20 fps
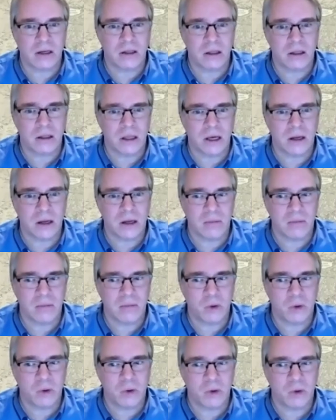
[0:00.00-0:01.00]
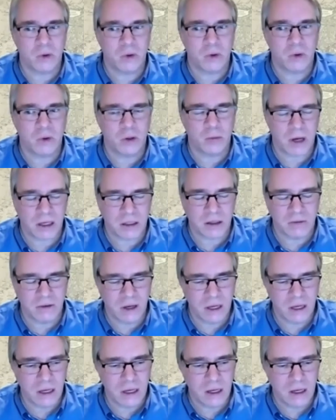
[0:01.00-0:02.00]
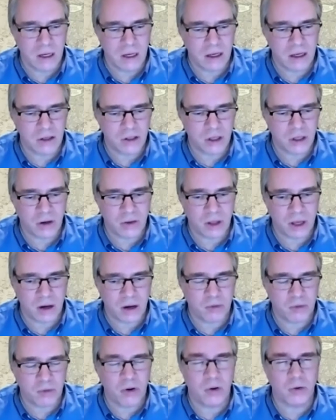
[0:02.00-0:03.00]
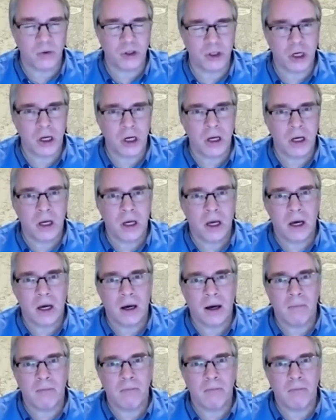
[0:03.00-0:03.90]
share that perspective and share that approach.